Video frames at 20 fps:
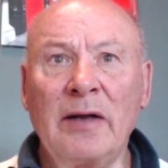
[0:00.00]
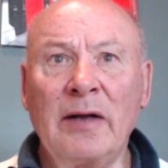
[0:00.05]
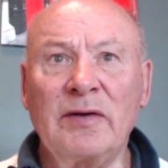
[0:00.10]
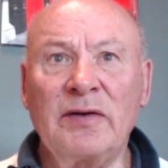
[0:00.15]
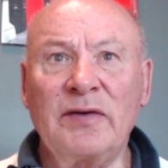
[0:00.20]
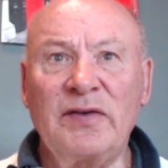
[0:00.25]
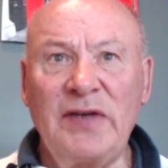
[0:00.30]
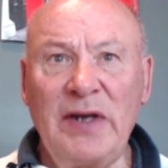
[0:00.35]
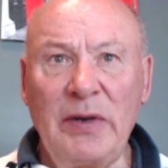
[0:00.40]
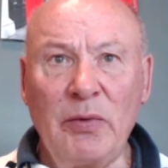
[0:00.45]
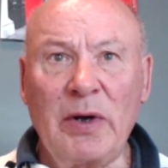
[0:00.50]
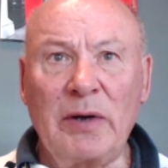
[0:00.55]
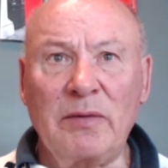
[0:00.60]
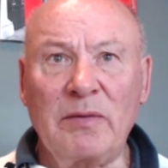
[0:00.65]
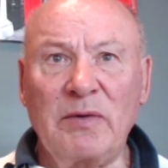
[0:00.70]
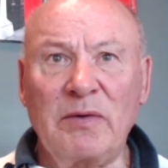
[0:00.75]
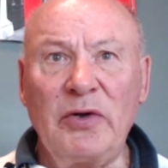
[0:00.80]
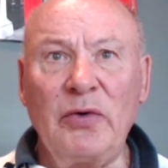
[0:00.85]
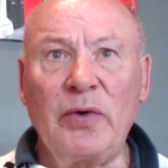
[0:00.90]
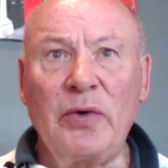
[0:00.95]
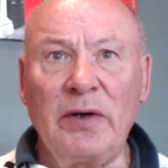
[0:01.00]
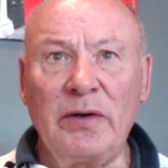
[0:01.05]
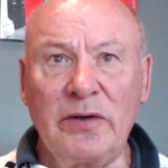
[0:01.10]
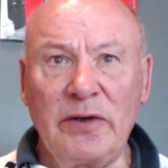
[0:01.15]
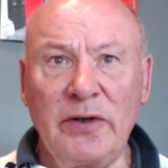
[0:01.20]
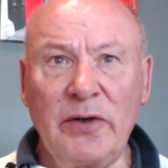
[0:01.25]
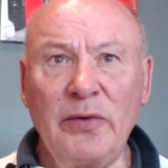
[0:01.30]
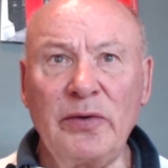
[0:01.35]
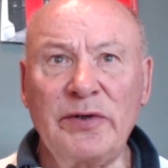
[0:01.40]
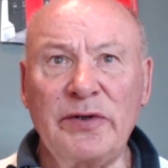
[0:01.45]
see what you can
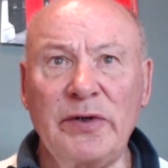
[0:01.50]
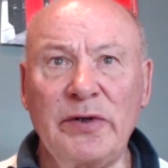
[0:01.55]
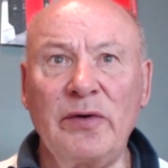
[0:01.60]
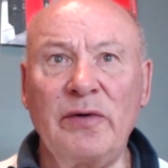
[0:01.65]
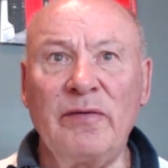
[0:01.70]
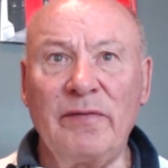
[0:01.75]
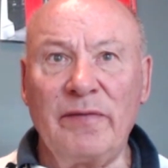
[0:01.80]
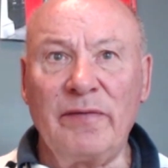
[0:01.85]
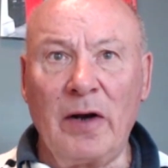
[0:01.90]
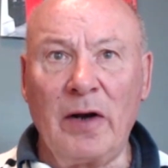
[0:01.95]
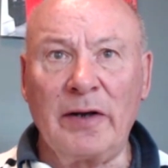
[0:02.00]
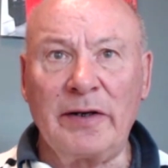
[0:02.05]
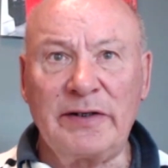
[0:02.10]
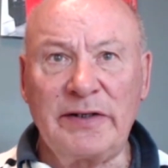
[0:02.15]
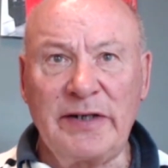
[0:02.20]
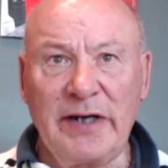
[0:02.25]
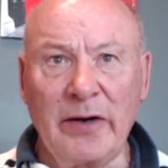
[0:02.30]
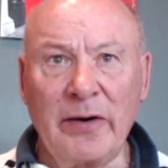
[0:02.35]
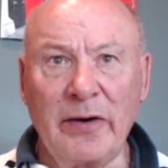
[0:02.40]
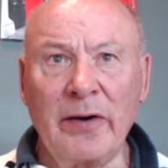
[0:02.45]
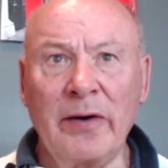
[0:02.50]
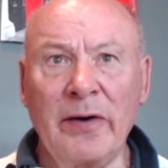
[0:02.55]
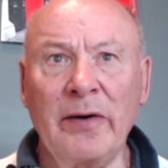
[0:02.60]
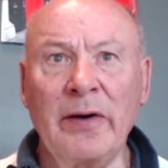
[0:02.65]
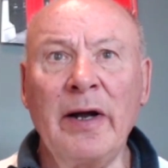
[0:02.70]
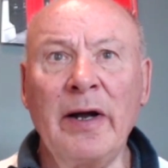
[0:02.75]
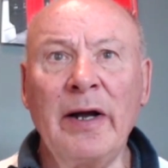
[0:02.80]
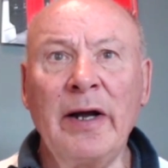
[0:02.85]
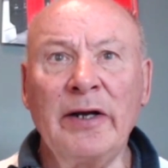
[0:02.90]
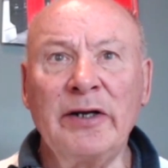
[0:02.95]
do to volunteer,